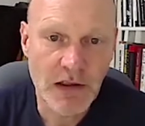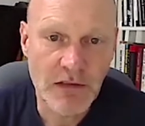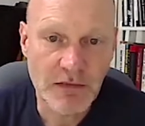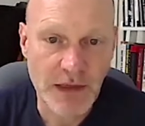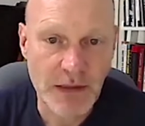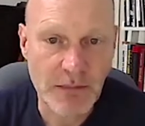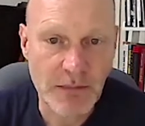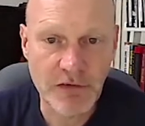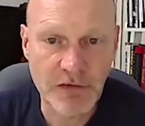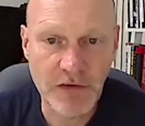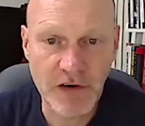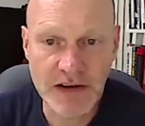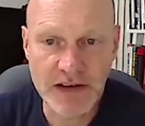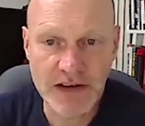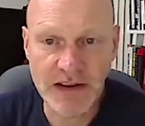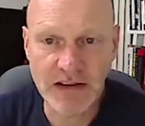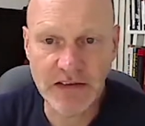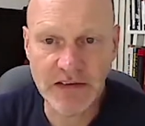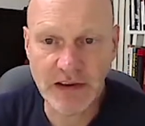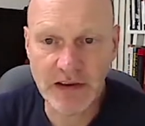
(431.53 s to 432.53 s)
They provide
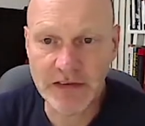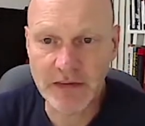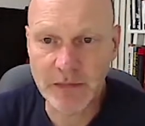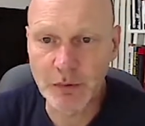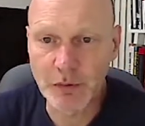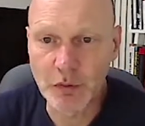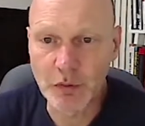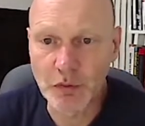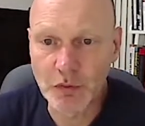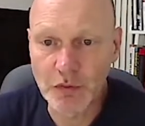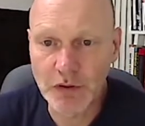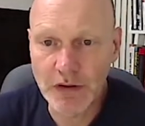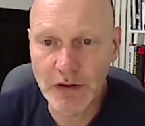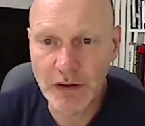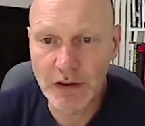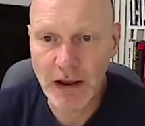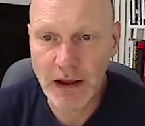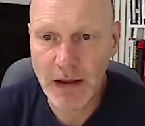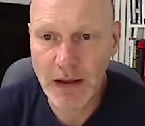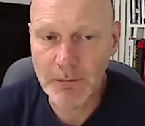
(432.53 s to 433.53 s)
an accessible,
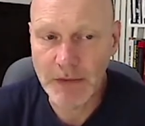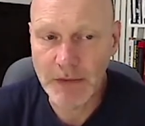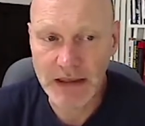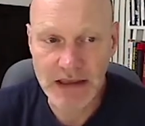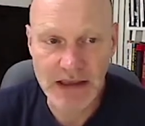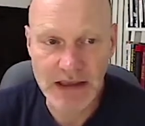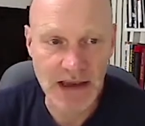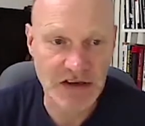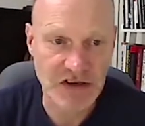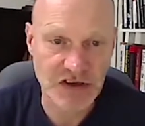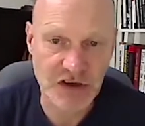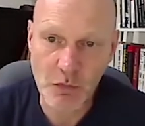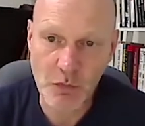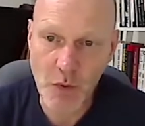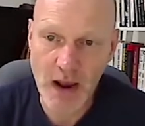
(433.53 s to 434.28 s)
engaging